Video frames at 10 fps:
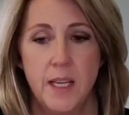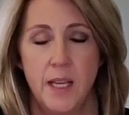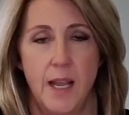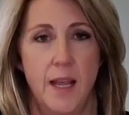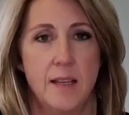
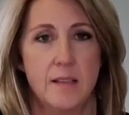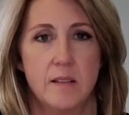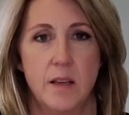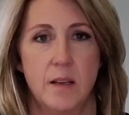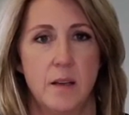As
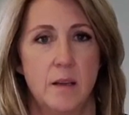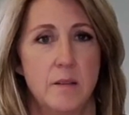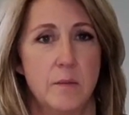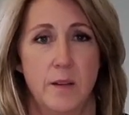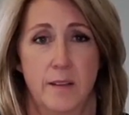a
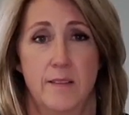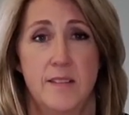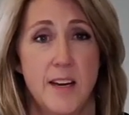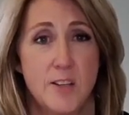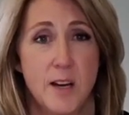
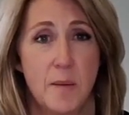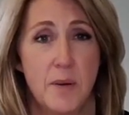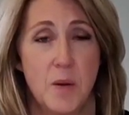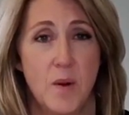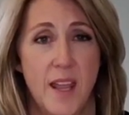staging
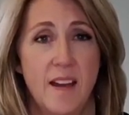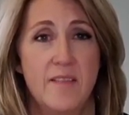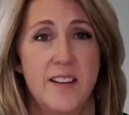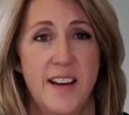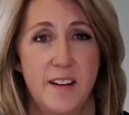company, we have
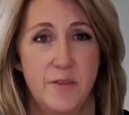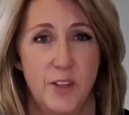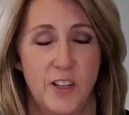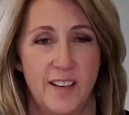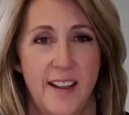
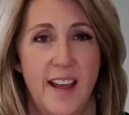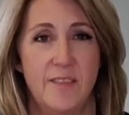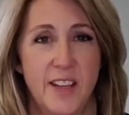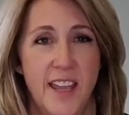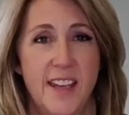never
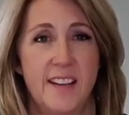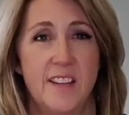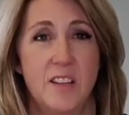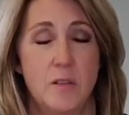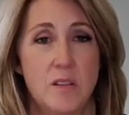advocated the
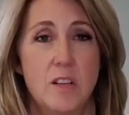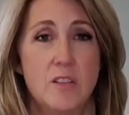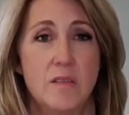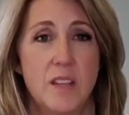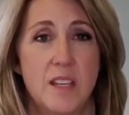usage
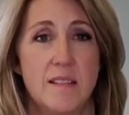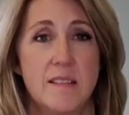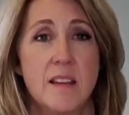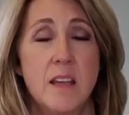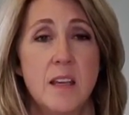of these,
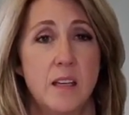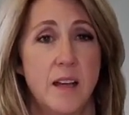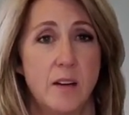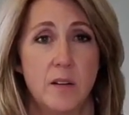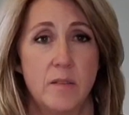
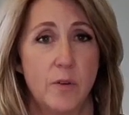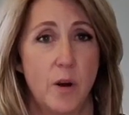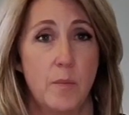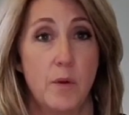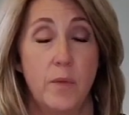not only for our
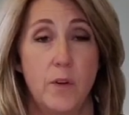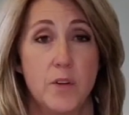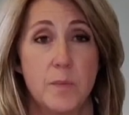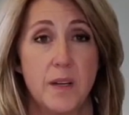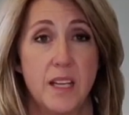movers,
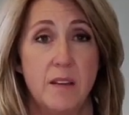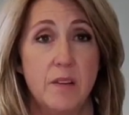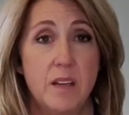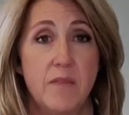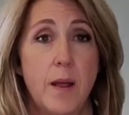but even
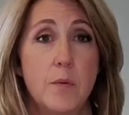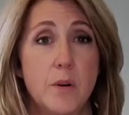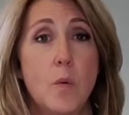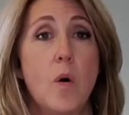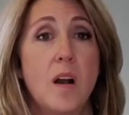if I were to
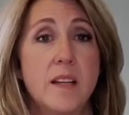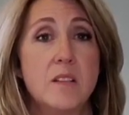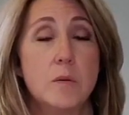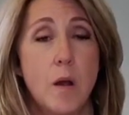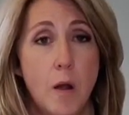walk
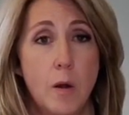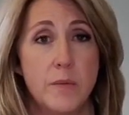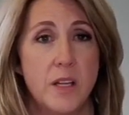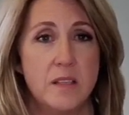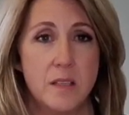into a home
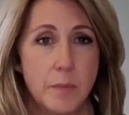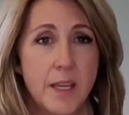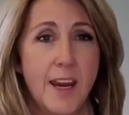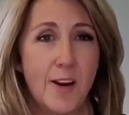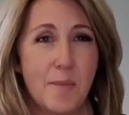simply
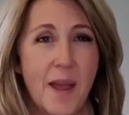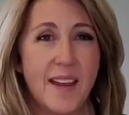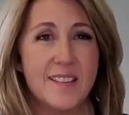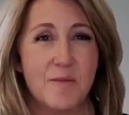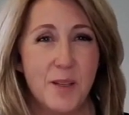carrying
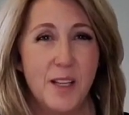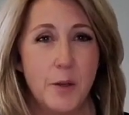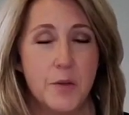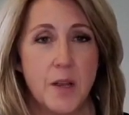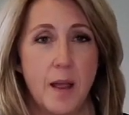bags of
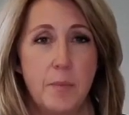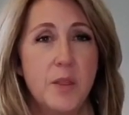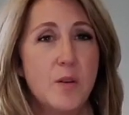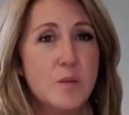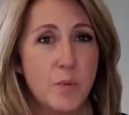pillows, I put
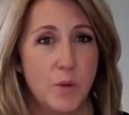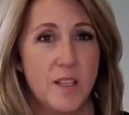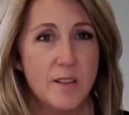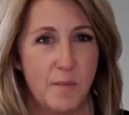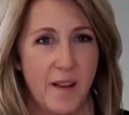those
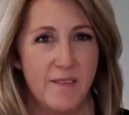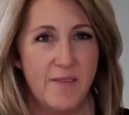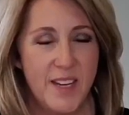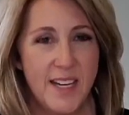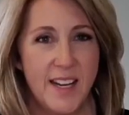booties on my
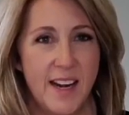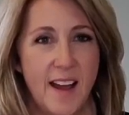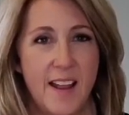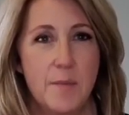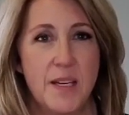feet and I
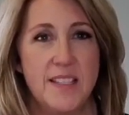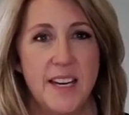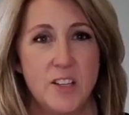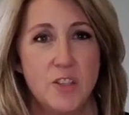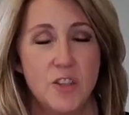am a
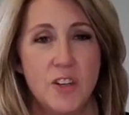danger